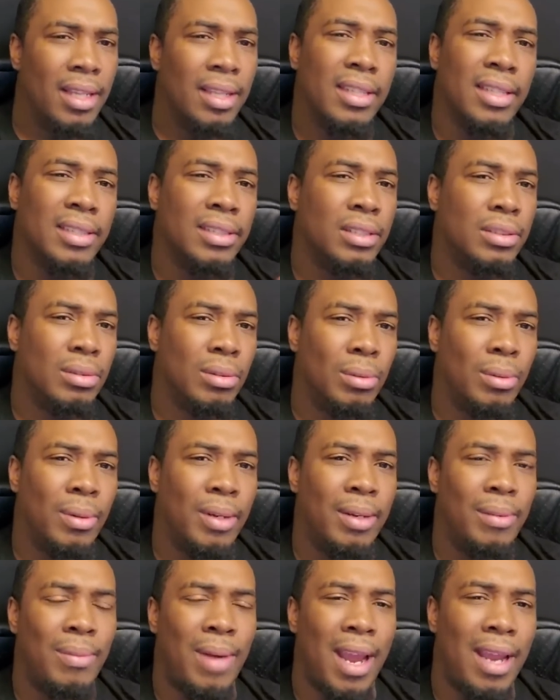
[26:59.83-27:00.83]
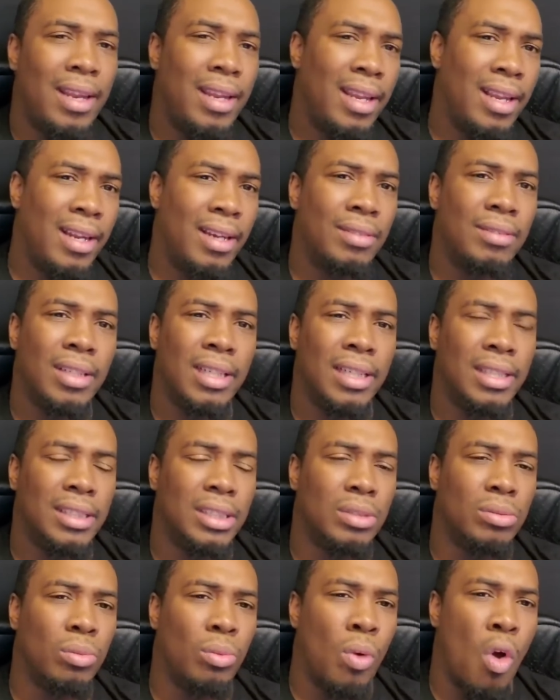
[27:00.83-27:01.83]
This story right here
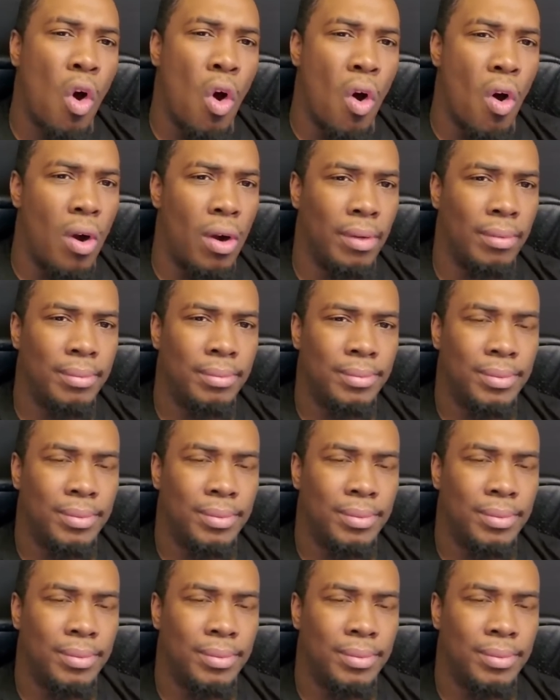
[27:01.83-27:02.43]
is raw,